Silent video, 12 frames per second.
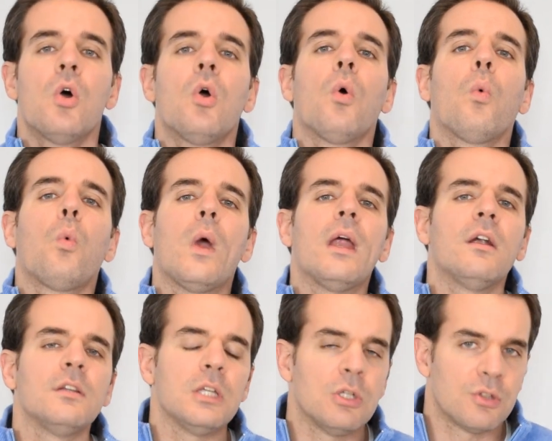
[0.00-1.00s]

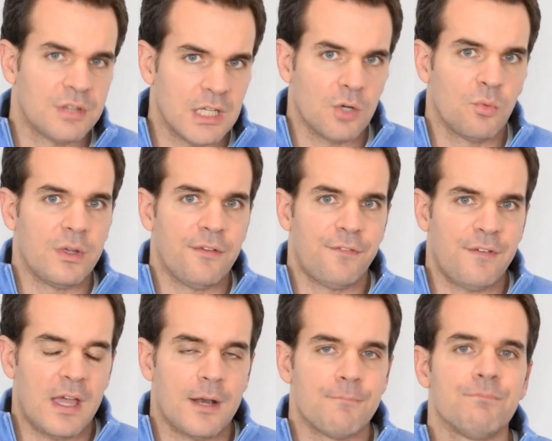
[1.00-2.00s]
where do you think we
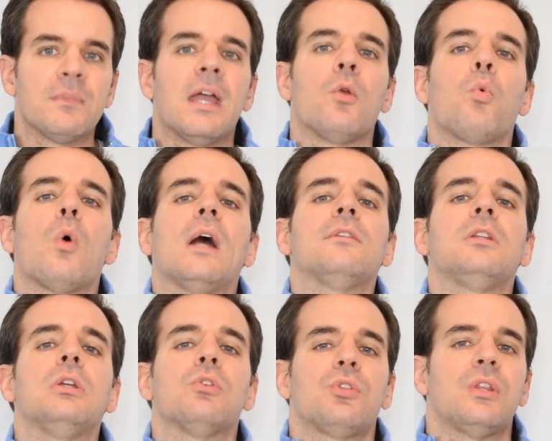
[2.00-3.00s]
fit? And what do
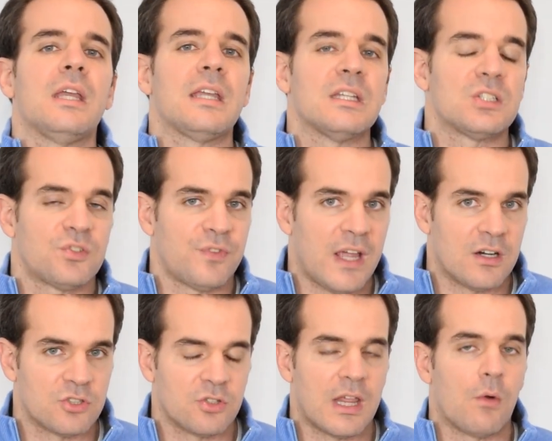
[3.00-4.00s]
you think is fair
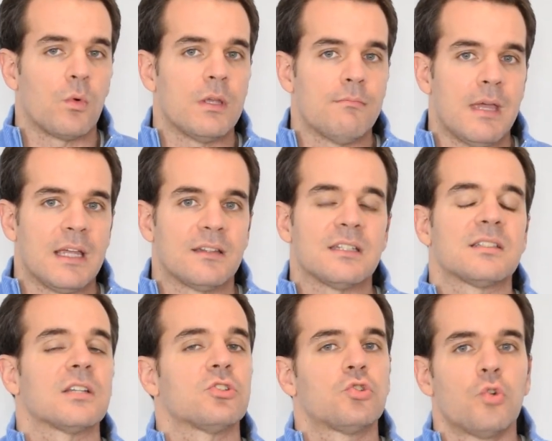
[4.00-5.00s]
so that we make this
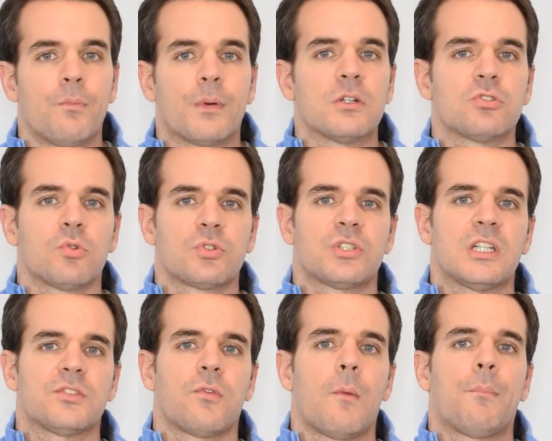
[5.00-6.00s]
a super
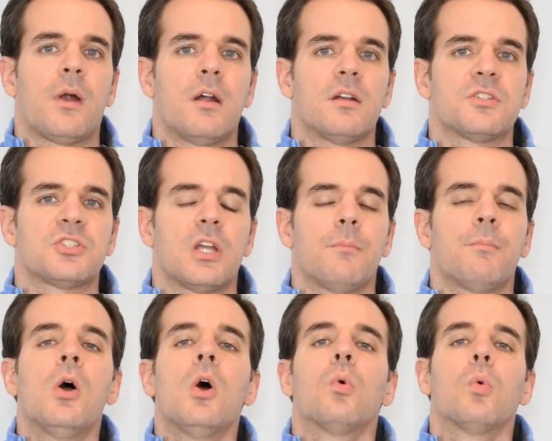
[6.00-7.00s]
successful partnership
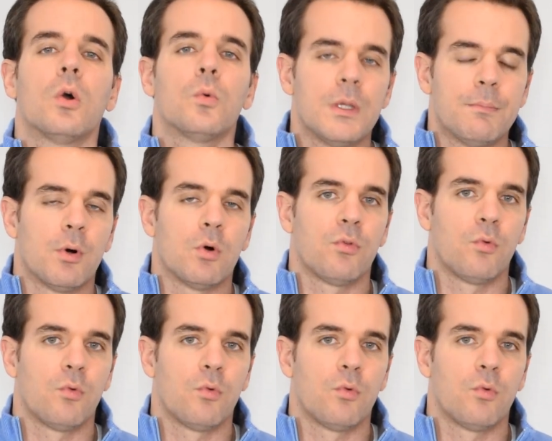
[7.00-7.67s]
where we both